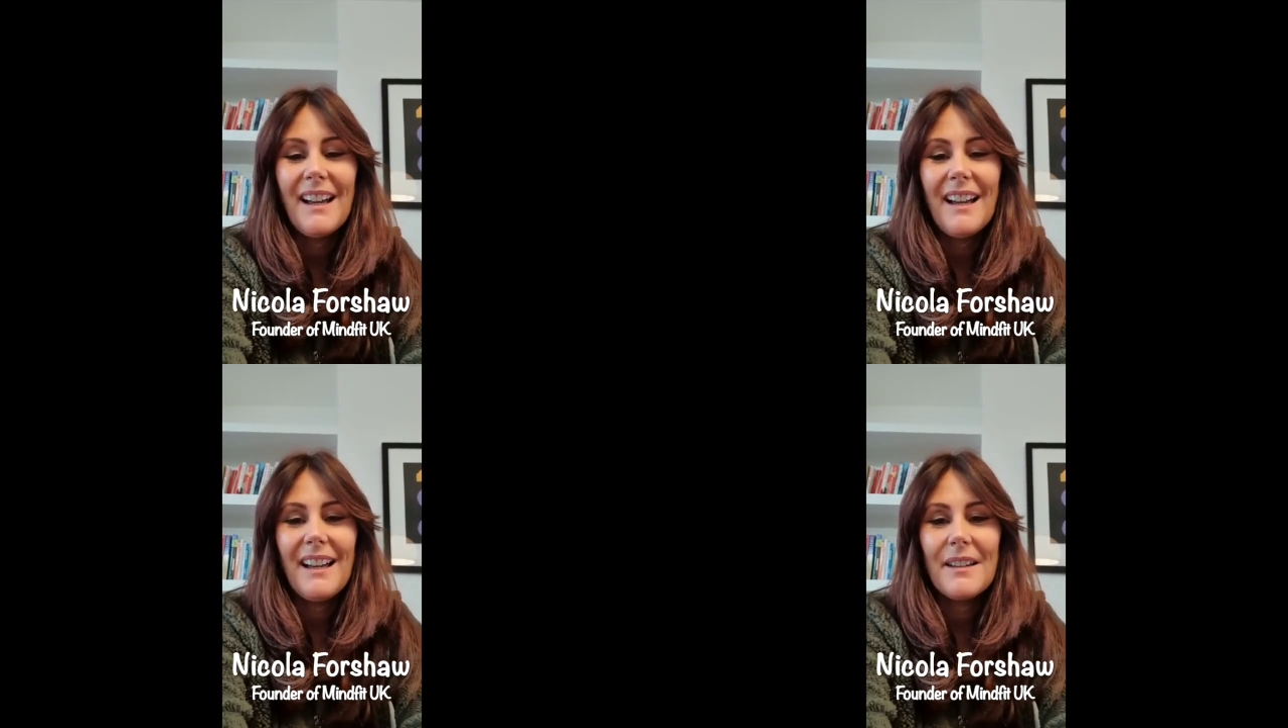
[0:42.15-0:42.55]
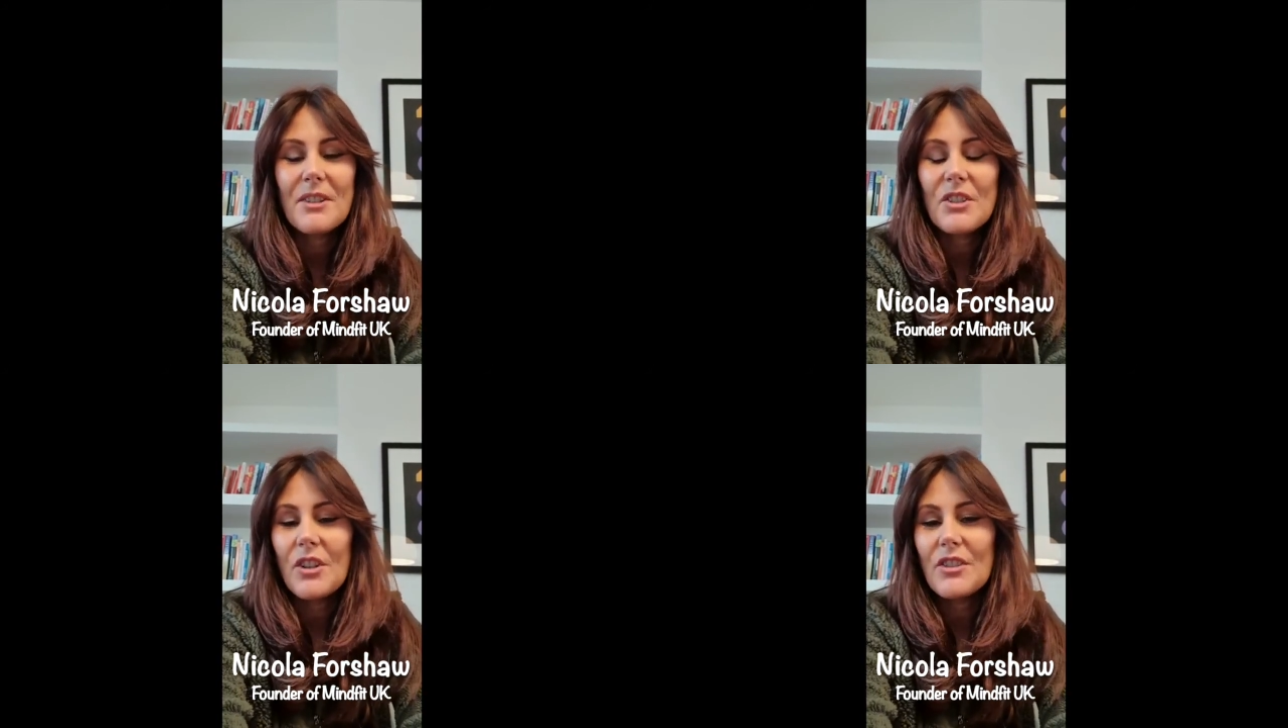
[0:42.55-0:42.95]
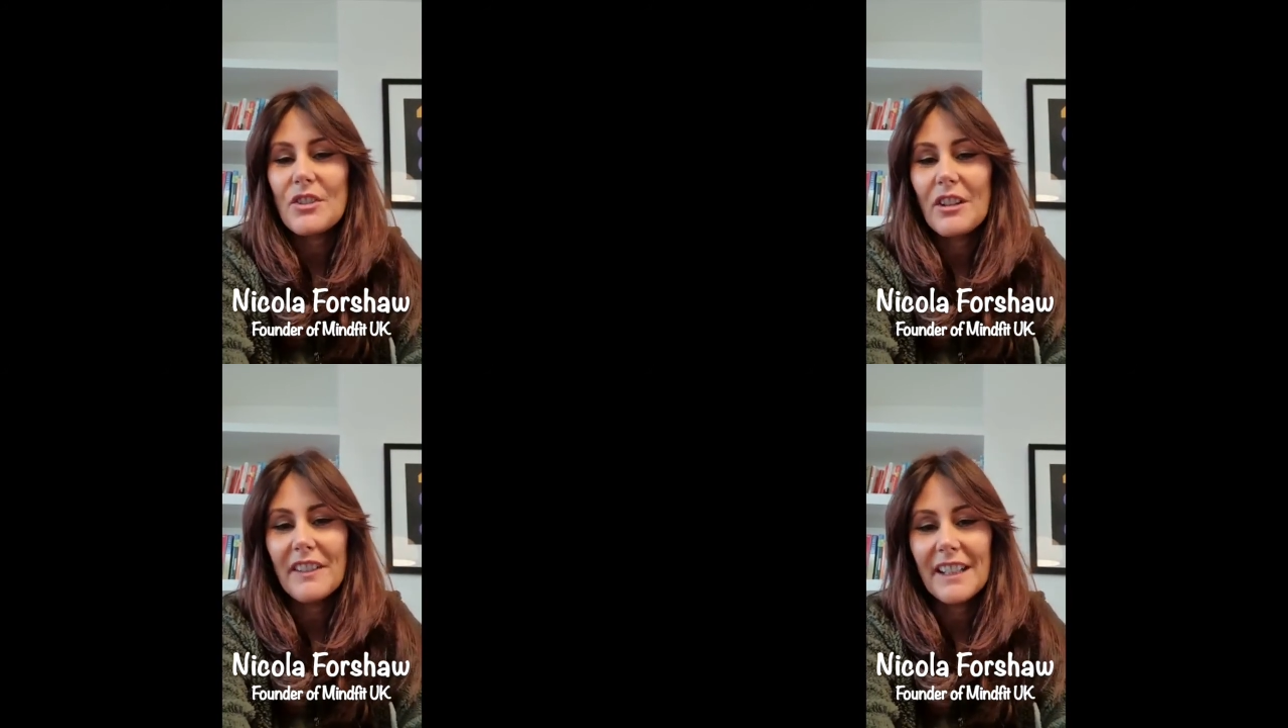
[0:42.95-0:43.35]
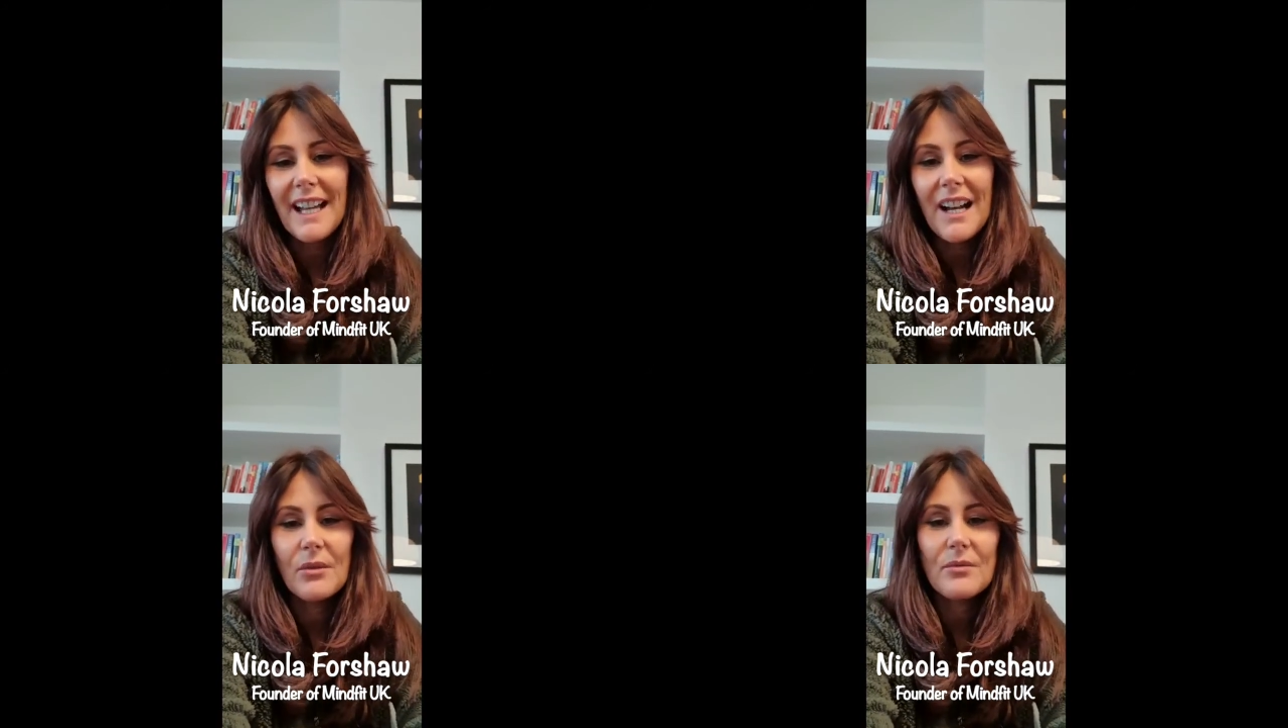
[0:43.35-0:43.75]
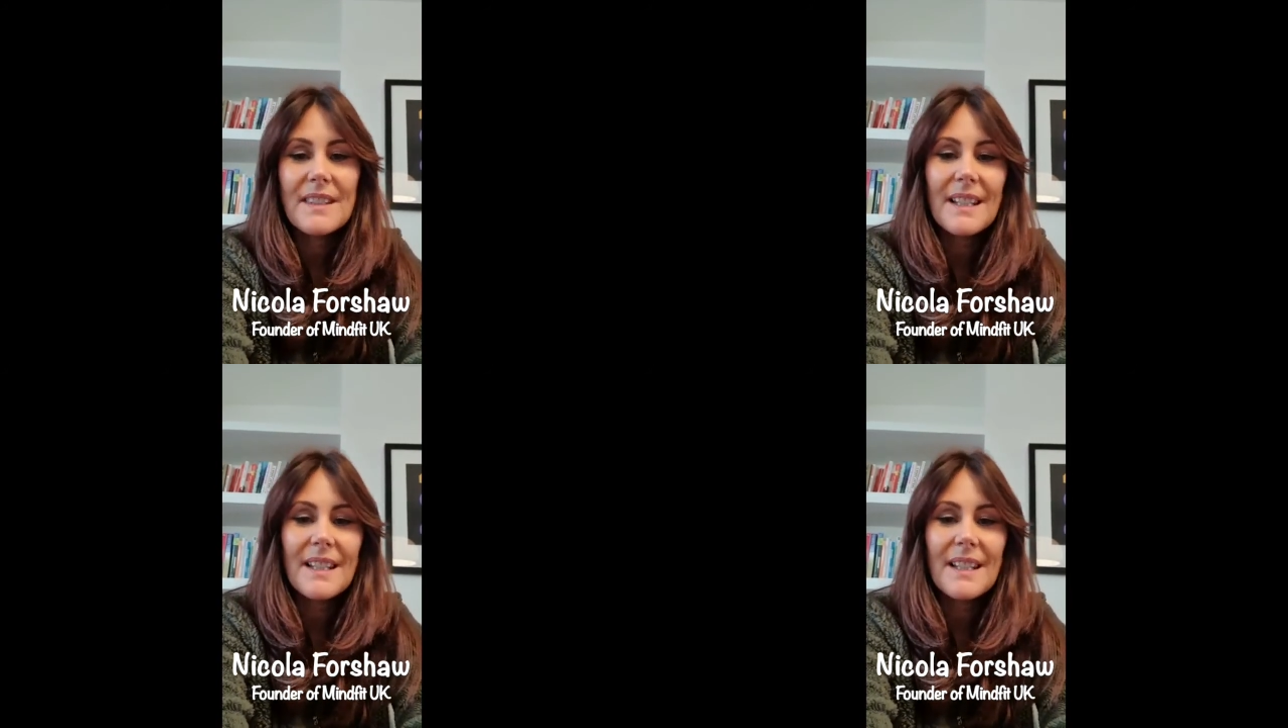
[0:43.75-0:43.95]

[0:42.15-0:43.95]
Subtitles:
started off in accounts,